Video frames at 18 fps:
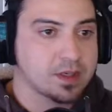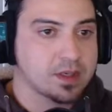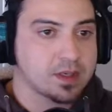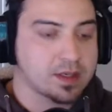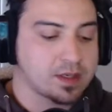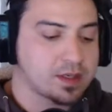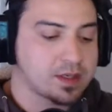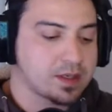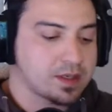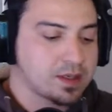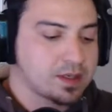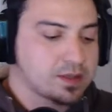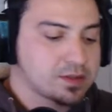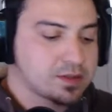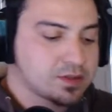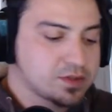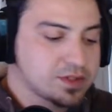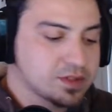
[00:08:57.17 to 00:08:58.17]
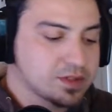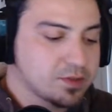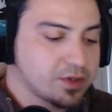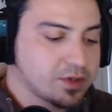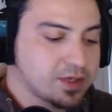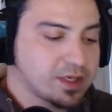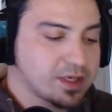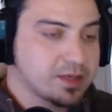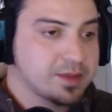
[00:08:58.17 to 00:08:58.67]
And let's do some
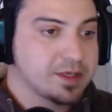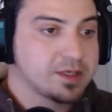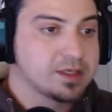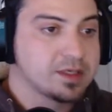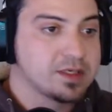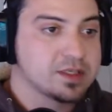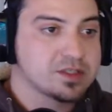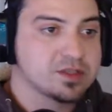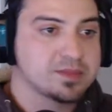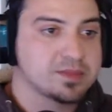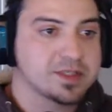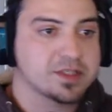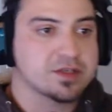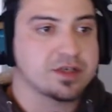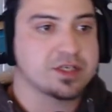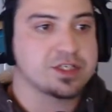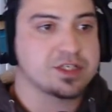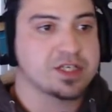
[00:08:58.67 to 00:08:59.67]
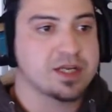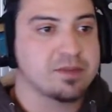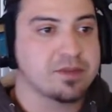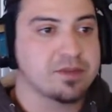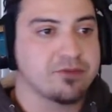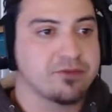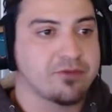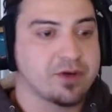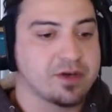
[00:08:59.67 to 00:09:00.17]
light armor. So I'm just going to shape
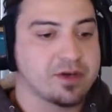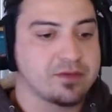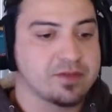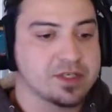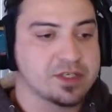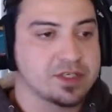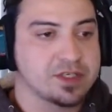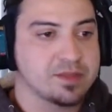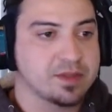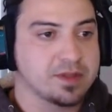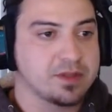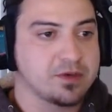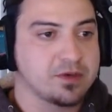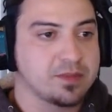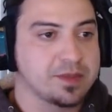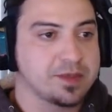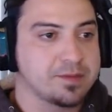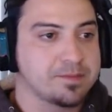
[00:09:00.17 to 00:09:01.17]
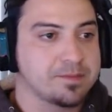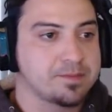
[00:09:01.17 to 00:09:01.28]
the front of this ship a little bit.